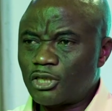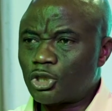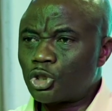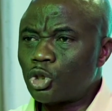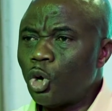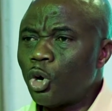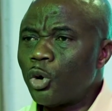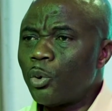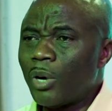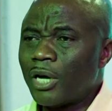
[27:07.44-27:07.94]
The
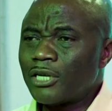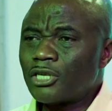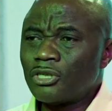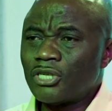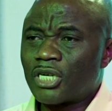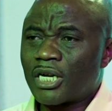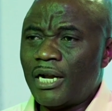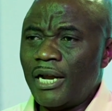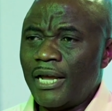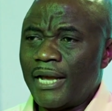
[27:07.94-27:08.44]
story
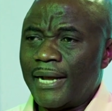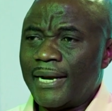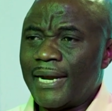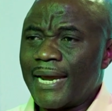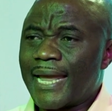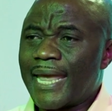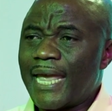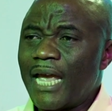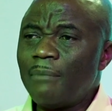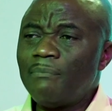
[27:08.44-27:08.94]
wasn't
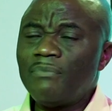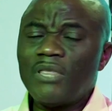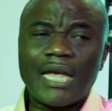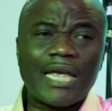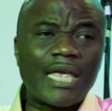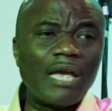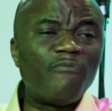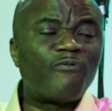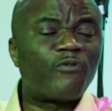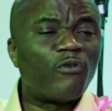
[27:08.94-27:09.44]
clear. They came,
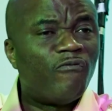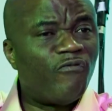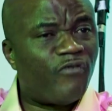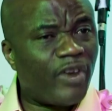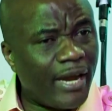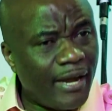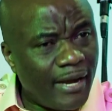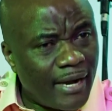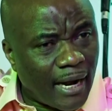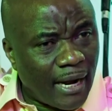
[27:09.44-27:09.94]
they came
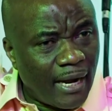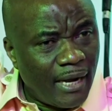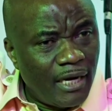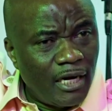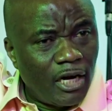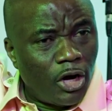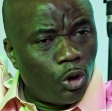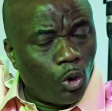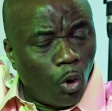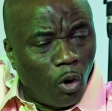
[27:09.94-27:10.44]
from
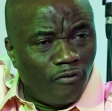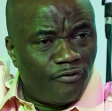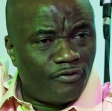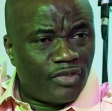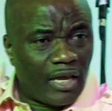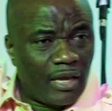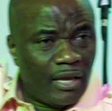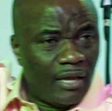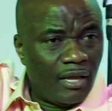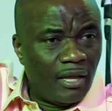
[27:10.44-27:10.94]
Venda in the
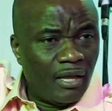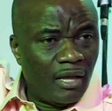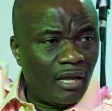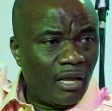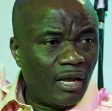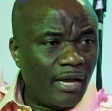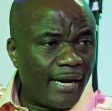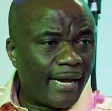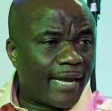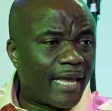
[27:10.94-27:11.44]
North Day,
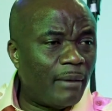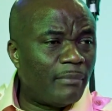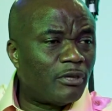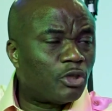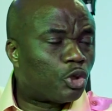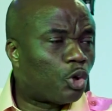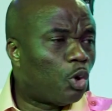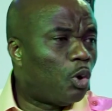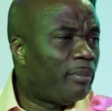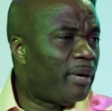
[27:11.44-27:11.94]
and they
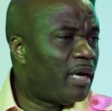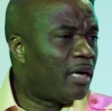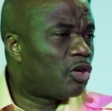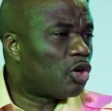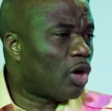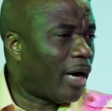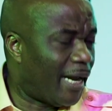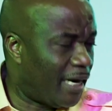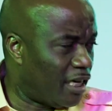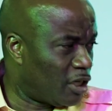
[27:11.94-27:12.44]
came and showed me
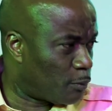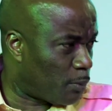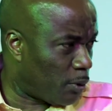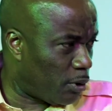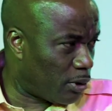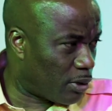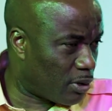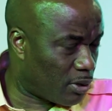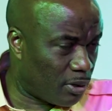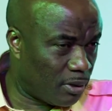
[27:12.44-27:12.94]
in
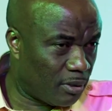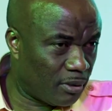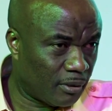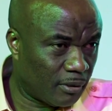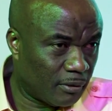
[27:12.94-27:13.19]
Johannesburg.